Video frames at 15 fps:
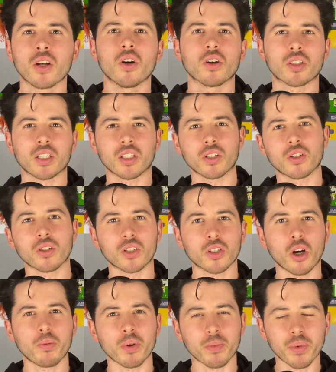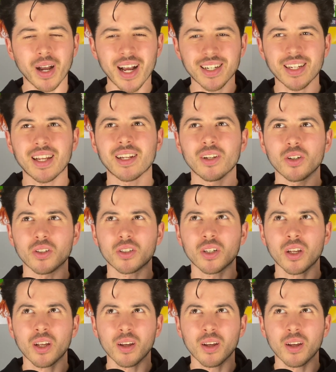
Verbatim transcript: course, that's a good topic, but as I looked